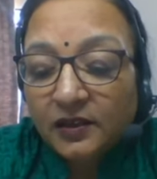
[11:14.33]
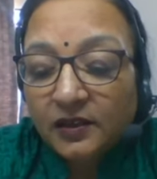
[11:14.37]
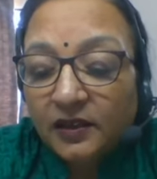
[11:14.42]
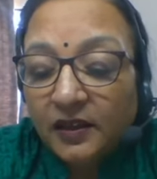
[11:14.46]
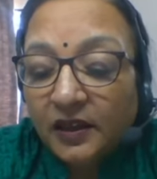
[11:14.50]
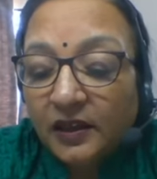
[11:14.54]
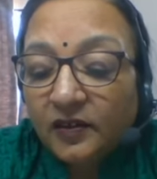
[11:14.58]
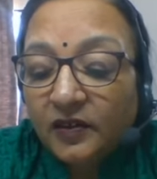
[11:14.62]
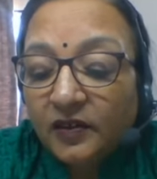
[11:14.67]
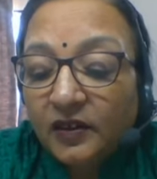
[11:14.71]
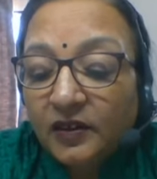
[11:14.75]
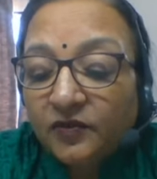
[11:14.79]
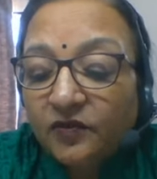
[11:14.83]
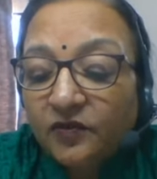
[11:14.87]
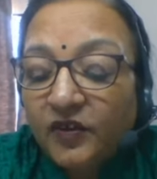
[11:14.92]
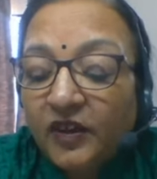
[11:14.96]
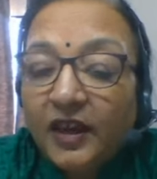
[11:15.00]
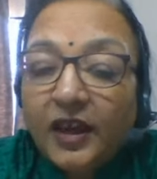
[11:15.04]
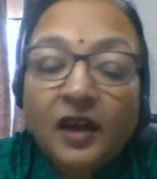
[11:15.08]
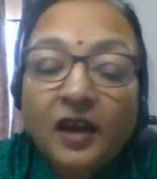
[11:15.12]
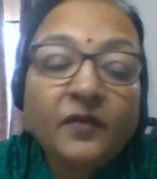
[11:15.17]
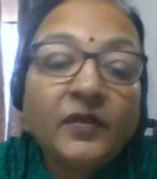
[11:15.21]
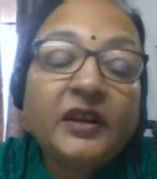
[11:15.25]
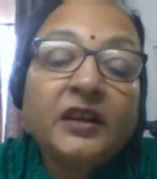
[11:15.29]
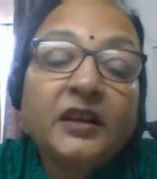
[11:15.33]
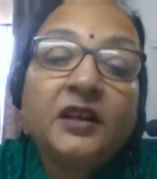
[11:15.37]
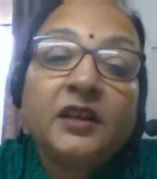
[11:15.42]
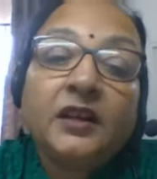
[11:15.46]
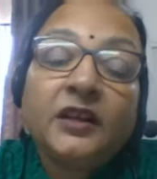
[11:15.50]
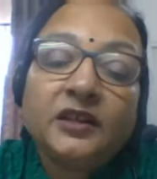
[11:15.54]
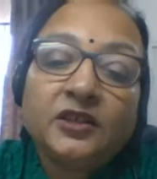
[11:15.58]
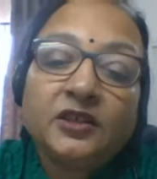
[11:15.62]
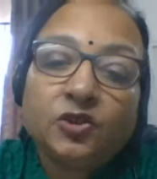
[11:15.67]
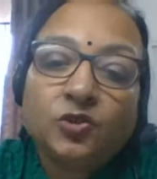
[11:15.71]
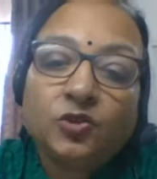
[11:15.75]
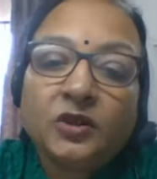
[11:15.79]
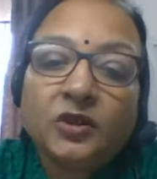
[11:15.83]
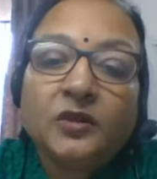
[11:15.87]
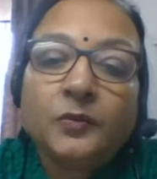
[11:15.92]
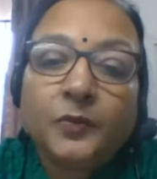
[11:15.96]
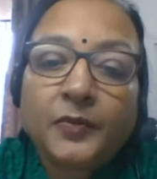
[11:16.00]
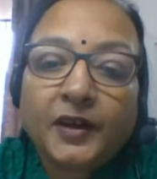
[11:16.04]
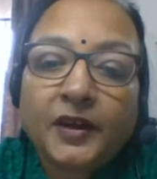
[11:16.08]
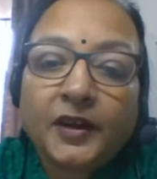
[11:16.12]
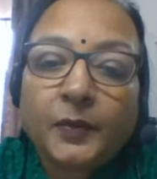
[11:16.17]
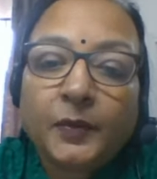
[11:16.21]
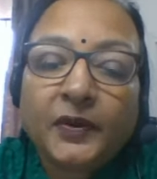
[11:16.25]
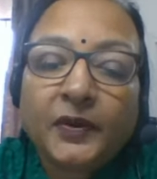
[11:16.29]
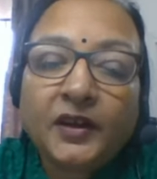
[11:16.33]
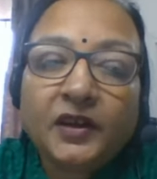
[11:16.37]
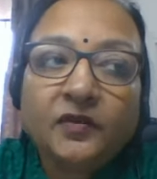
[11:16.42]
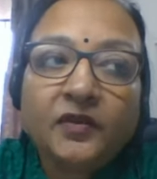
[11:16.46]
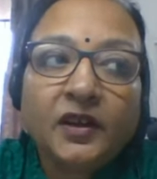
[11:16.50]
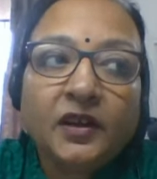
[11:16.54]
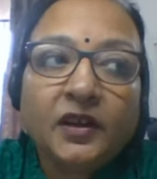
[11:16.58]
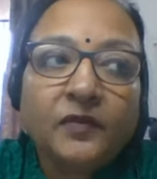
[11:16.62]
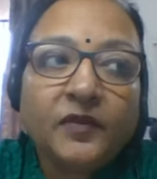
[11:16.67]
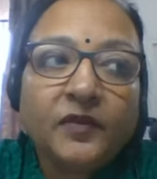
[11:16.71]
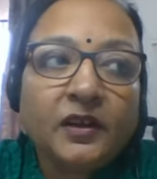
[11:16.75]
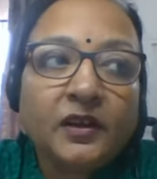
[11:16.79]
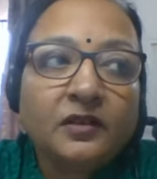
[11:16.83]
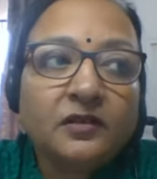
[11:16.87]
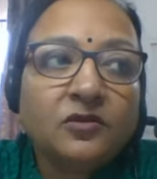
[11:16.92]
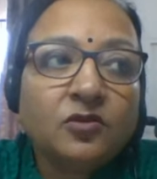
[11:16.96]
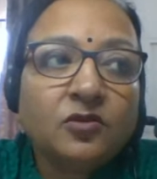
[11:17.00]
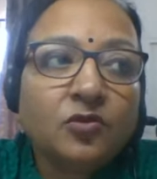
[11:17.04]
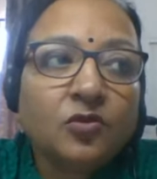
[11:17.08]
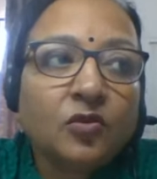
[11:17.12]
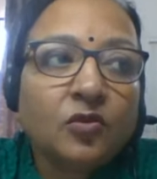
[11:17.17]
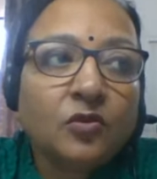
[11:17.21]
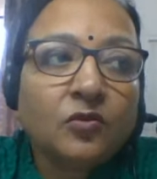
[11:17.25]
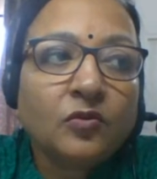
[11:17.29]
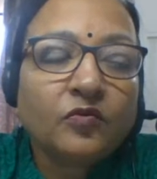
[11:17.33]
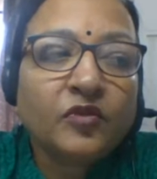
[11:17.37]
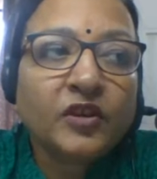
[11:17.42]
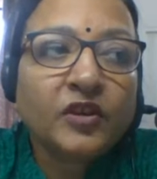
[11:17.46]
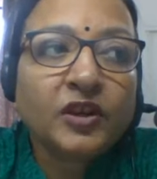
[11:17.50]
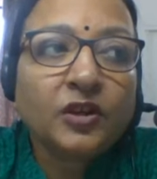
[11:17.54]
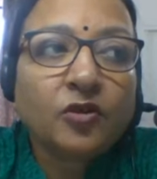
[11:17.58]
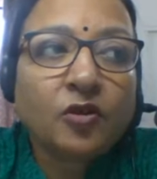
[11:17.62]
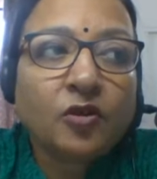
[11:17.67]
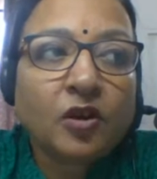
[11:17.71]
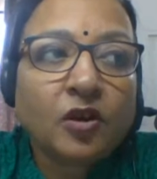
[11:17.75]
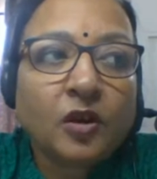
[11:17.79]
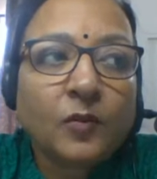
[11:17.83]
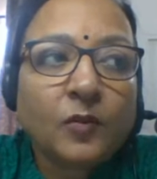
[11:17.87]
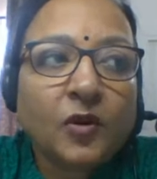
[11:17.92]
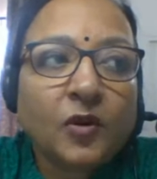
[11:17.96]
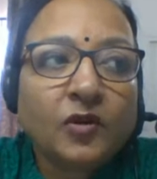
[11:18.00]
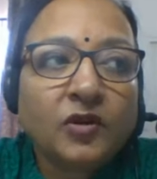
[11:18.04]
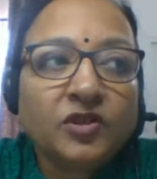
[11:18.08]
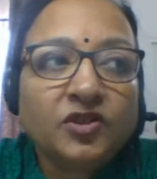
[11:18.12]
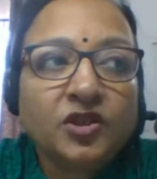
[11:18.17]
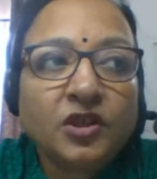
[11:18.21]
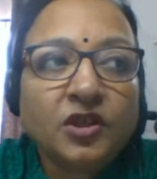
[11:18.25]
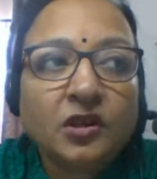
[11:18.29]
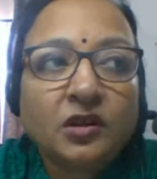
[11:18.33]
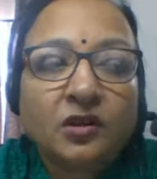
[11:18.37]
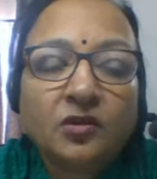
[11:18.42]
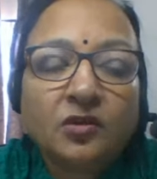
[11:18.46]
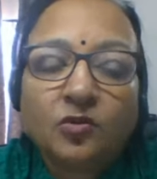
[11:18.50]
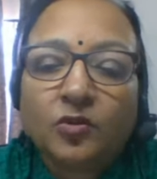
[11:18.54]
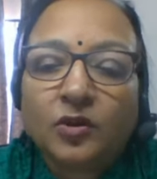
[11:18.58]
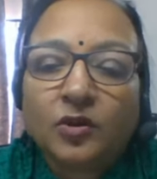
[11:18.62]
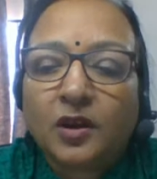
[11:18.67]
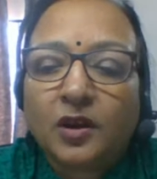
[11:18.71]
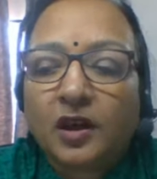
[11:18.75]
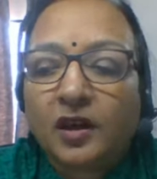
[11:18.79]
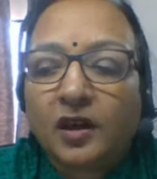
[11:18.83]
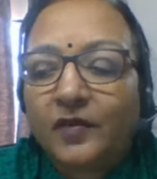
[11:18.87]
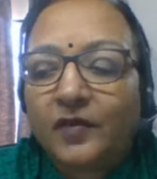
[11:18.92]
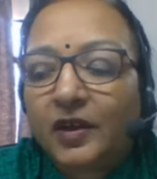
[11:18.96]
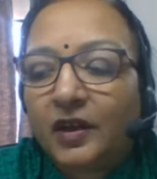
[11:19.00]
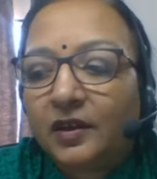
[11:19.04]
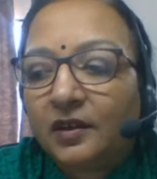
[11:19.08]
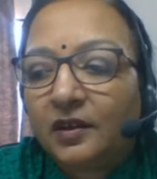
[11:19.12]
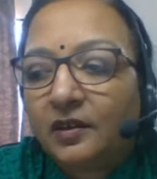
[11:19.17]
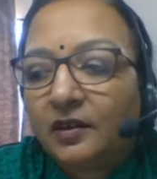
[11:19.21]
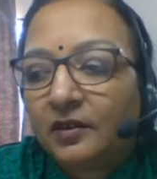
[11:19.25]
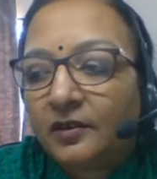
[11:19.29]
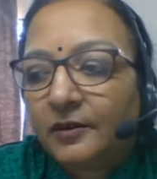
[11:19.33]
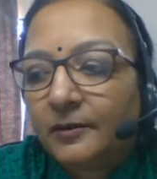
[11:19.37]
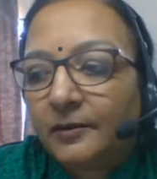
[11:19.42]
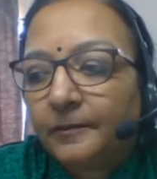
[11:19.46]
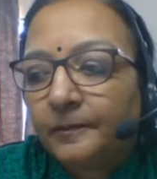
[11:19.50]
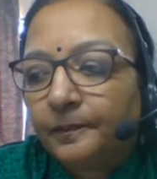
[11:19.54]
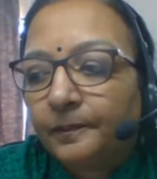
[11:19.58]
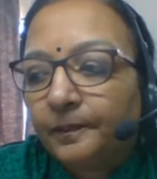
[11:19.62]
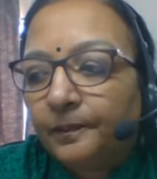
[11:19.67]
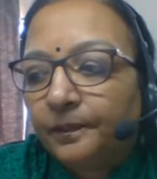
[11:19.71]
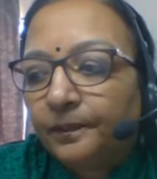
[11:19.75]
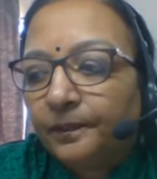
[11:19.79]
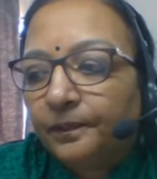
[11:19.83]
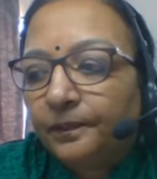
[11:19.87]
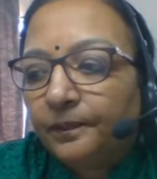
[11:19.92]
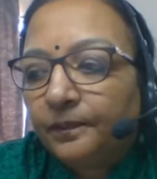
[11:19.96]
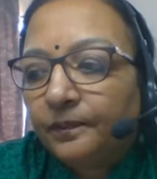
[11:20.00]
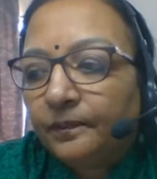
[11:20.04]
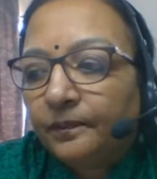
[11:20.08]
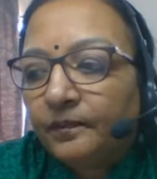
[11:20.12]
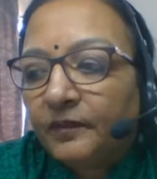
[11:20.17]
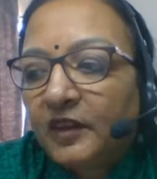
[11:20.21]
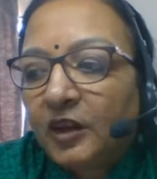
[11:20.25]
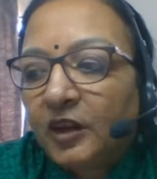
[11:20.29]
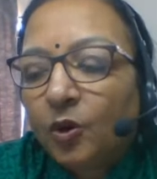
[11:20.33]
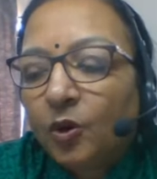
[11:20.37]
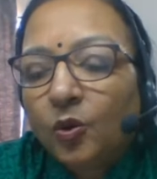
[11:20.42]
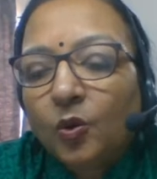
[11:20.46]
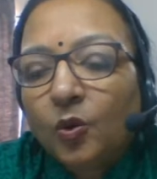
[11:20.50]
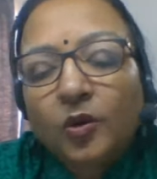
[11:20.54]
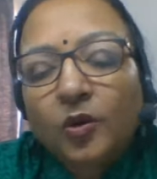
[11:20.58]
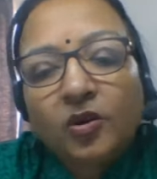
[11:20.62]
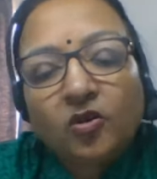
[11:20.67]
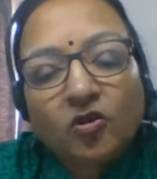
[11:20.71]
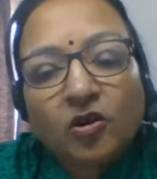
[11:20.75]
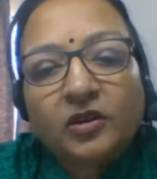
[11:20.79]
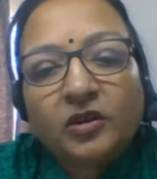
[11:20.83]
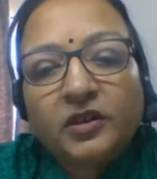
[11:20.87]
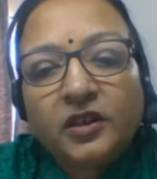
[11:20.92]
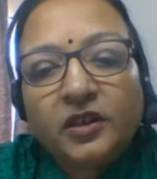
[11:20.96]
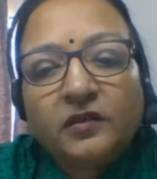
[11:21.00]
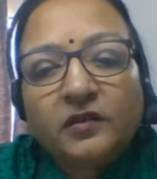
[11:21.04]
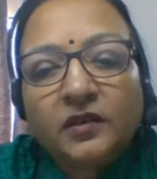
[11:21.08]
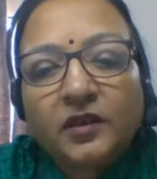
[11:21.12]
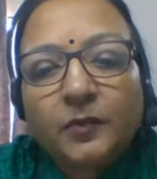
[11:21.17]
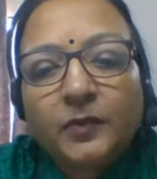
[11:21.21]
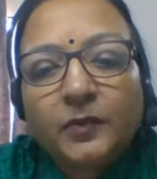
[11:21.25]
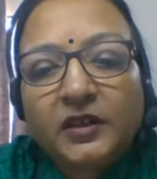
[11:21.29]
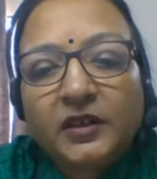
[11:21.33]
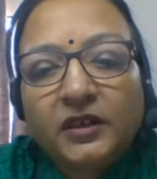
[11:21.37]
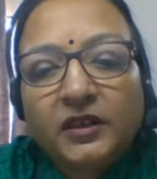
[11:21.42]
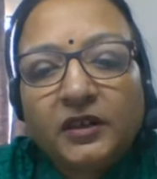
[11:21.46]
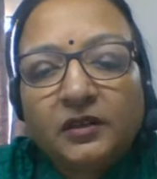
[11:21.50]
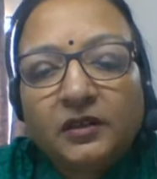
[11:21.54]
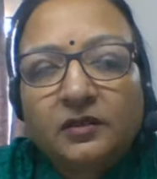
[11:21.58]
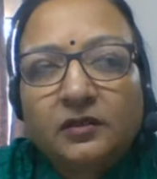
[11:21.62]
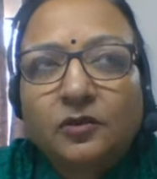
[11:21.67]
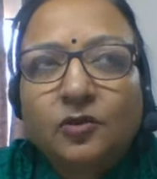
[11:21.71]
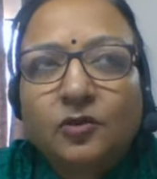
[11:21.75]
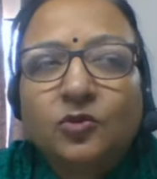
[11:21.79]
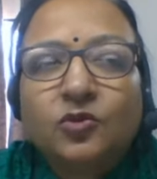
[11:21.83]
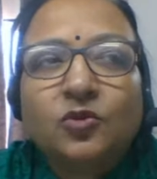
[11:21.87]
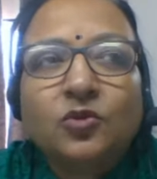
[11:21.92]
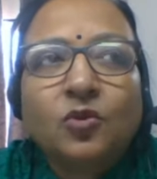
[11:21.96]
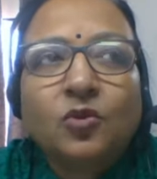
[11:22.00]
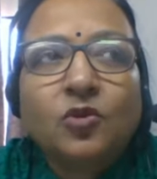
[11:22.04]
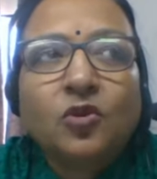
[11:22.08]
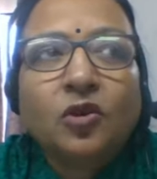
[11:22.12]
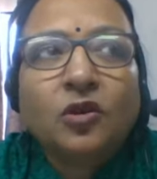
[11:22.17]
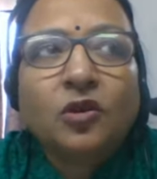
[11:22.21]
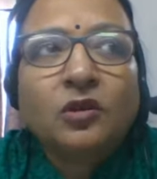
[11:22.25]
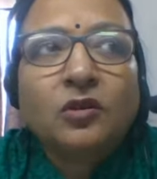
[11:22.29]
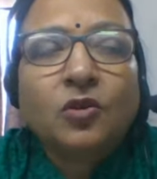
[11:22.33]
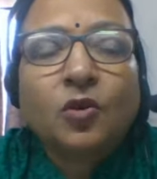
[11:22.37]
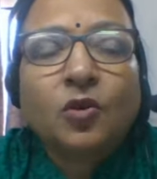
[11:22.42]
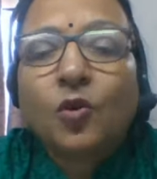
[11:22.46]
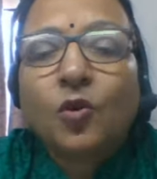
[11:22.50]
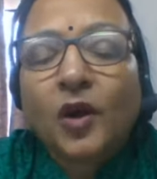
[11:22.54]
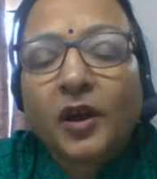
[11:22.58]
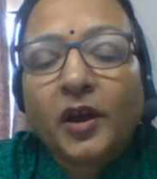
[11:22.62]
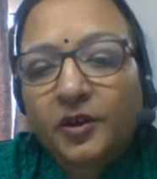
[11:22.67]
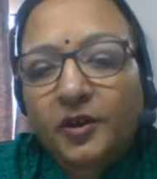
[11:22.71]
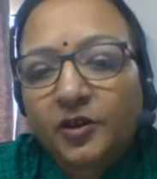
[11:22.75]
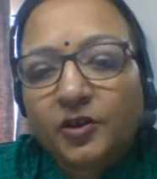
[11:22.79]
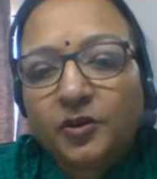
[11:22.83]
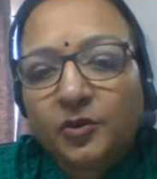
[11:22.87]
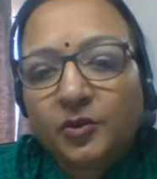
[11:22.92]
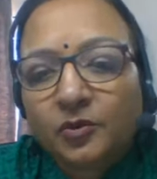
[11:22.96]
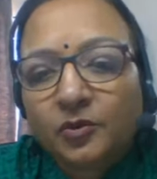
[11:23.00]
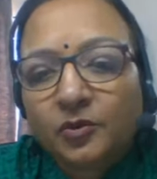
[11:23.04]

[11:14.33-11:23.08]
then we have intellectual impairment where we so we talk about children who are having uh, lower cognitive abilities you know so called low iq